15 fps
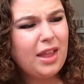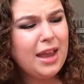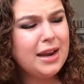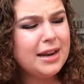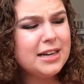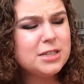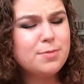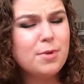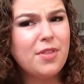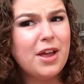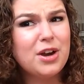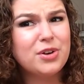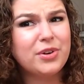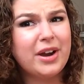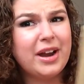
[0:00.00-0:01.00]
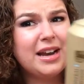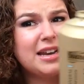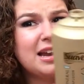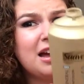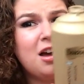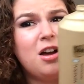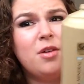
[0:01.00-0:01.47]
I didn't smell that
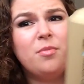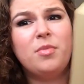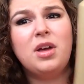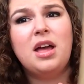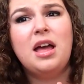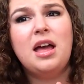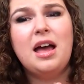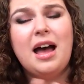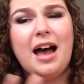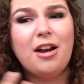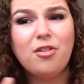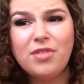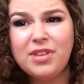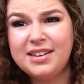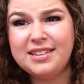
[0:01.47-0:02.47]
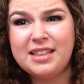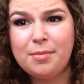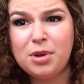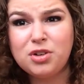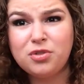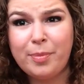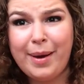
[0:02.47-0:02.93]
great. I don't think it did
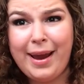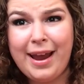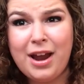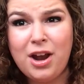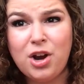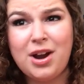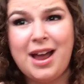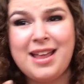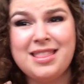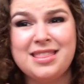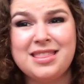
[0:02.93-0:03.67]
that much for my hair.